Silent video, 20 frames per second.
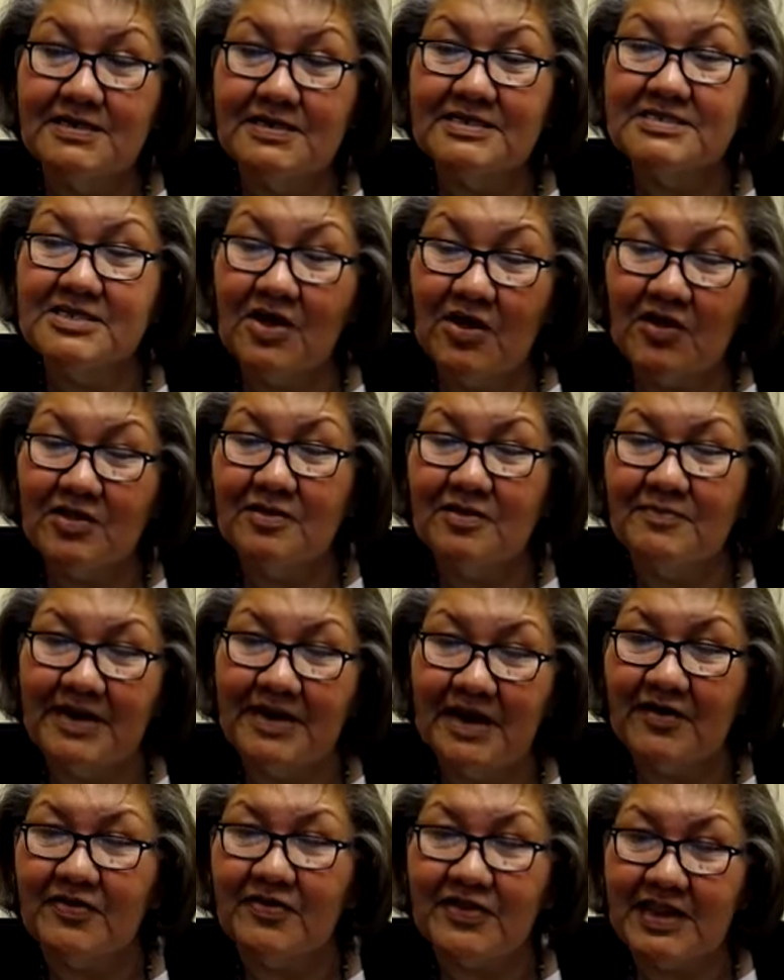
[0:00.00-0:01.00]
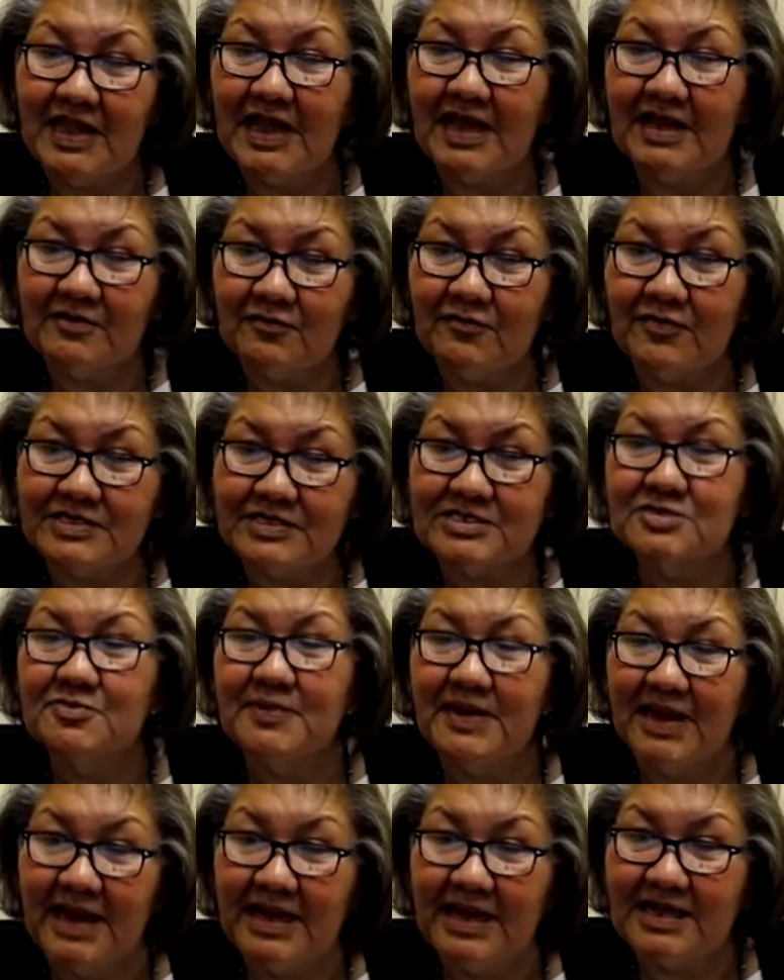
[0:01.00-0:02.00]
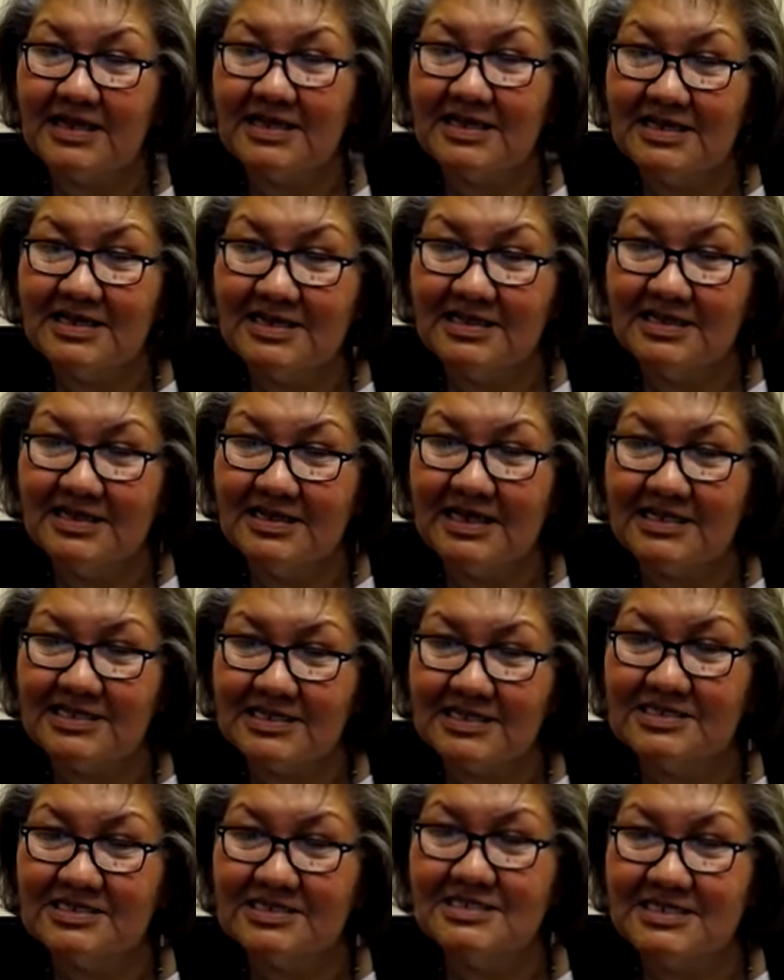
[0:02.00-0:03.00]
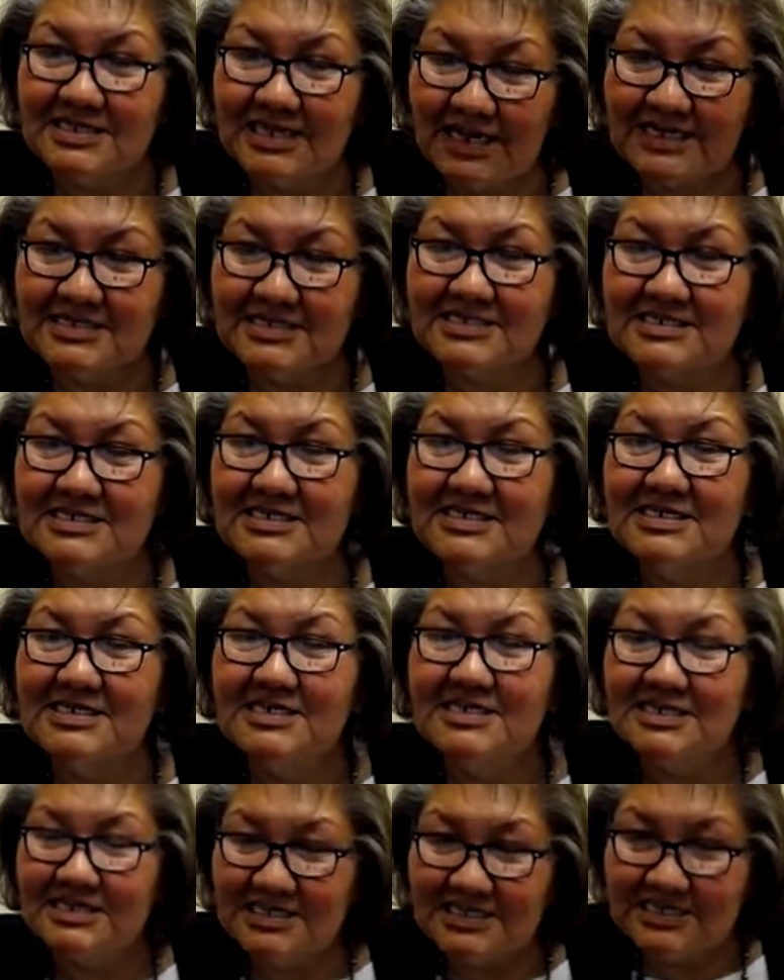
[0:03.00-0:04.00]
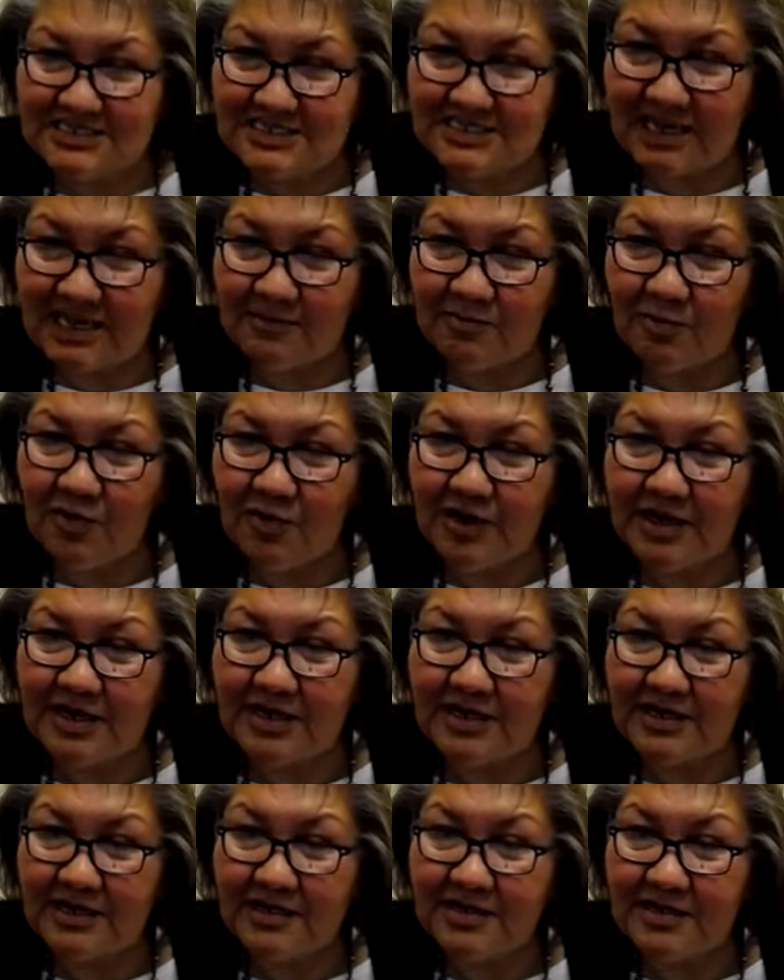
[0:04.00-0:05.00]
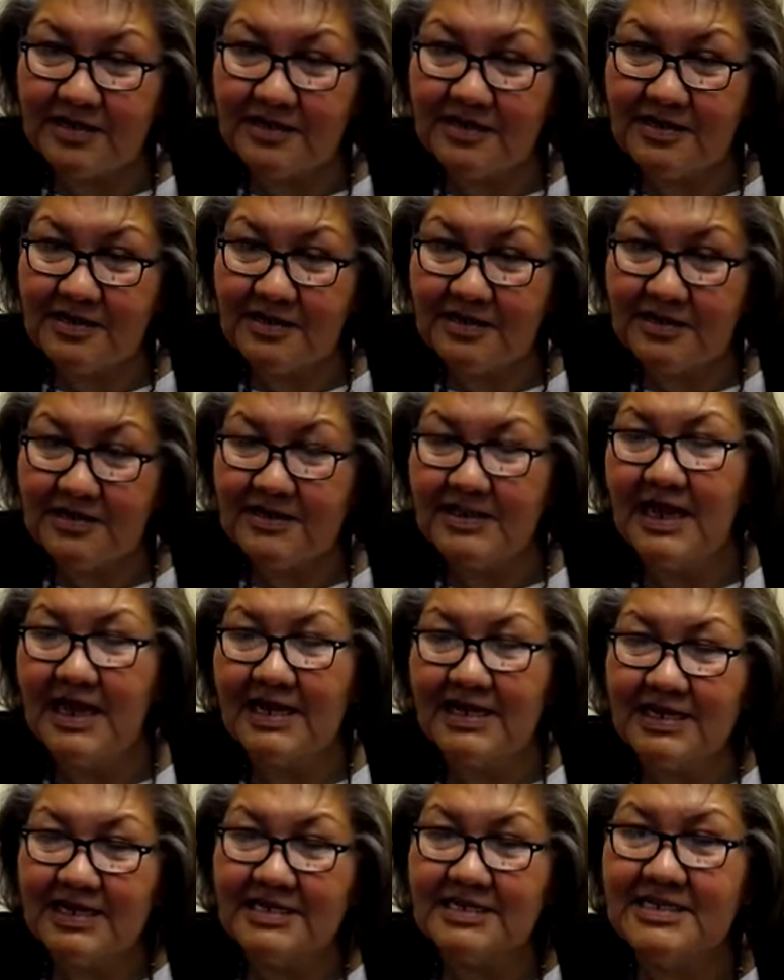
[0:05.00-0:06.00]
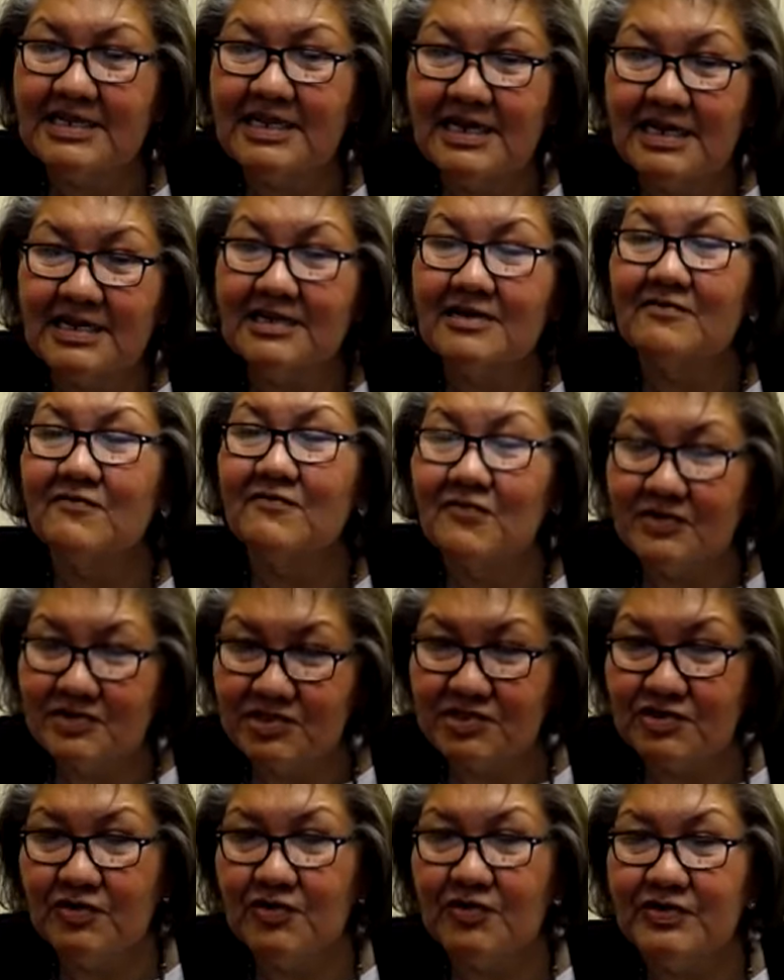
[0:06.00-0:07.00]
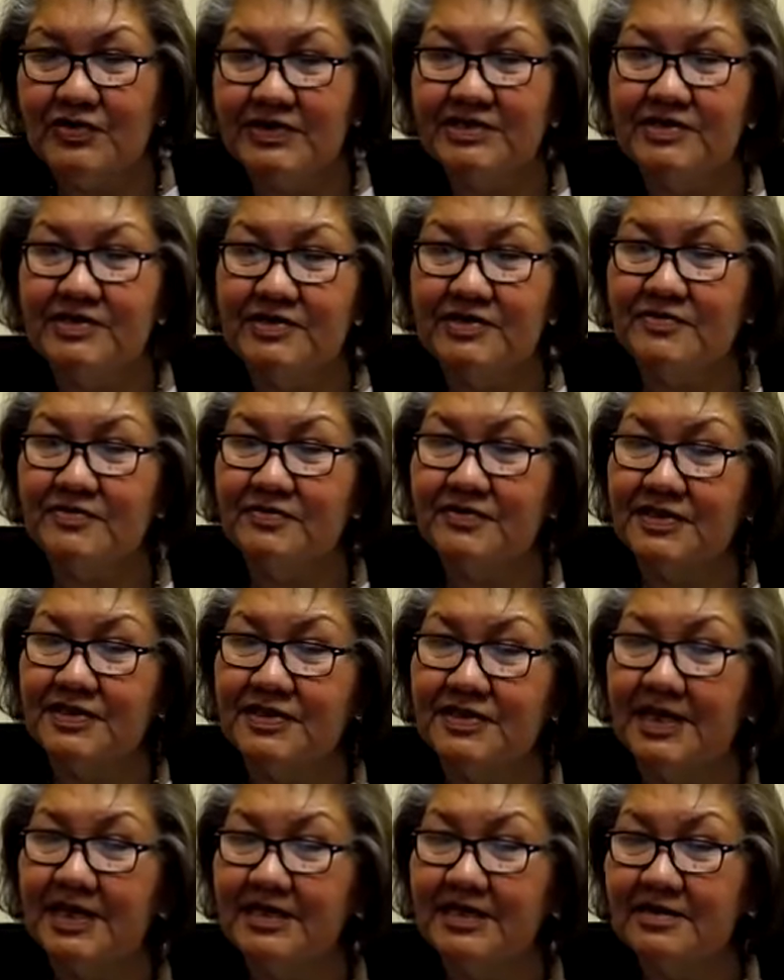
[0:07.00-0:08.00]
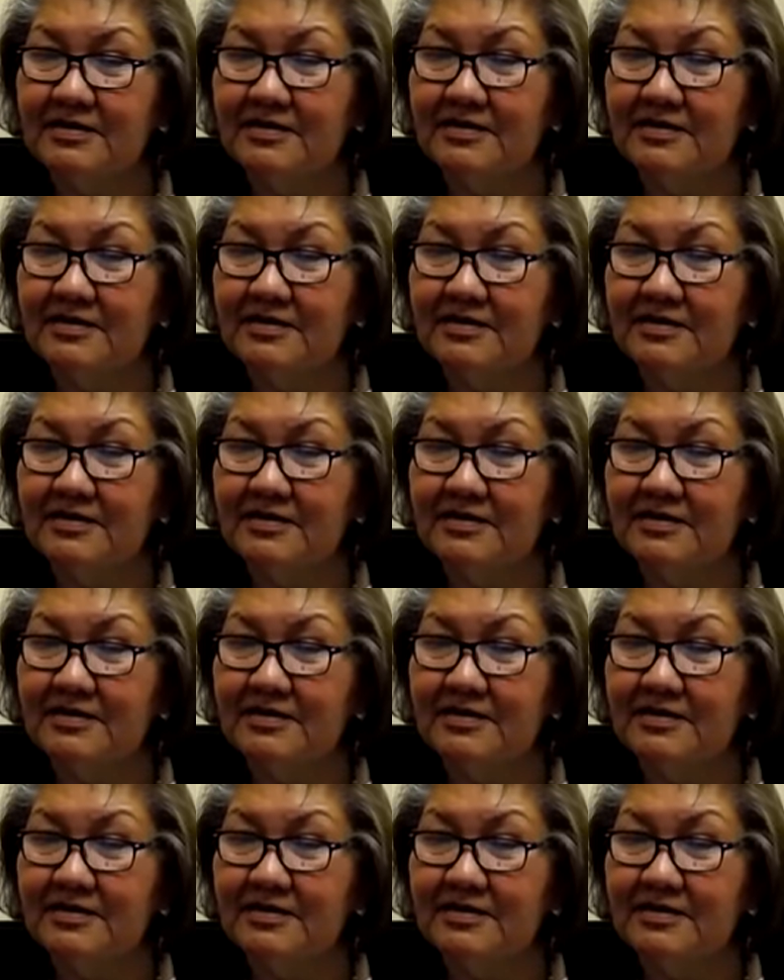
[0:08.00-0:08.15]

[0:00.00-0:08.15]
It's all about that respect. That's that's the same way that intent of what you're going to do with that